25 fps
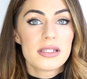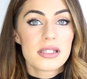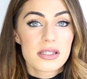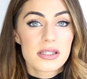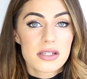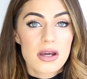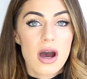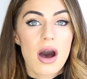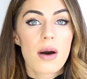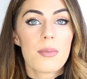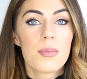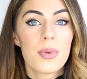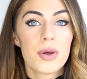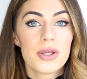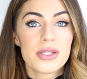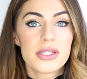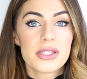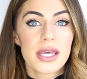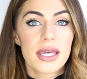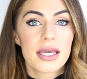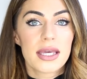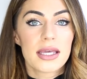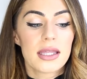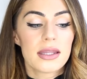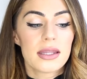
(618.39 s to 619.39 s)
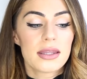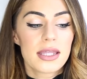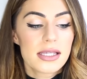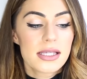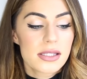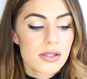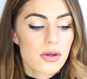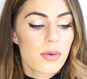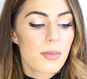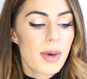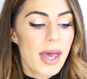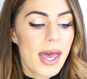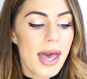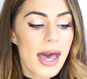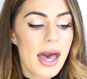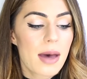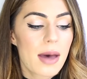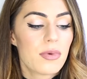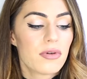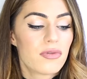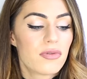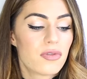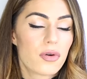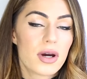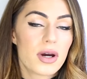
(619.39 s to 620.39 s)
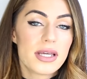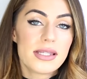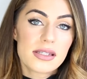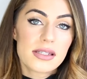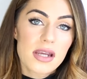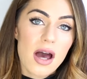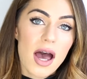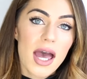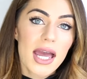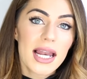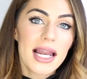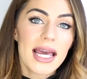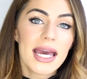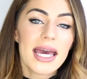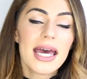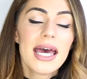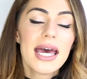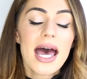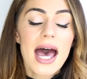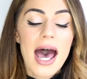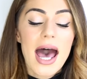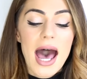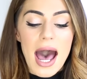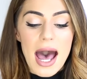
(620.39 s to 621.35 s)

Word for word: to start putting this on my hair before I style it,